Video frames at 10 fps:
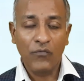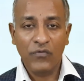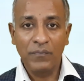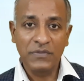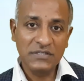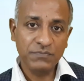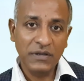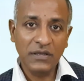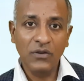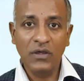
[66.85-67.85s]
from this
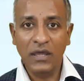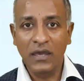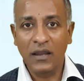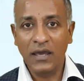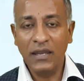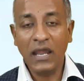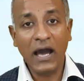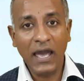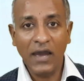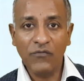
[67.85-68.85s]
particular airline,
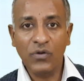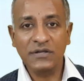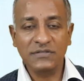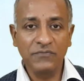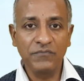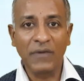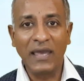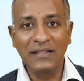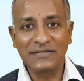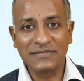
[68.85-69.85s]
I have got some
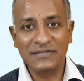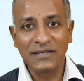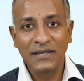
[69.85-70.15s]
miles.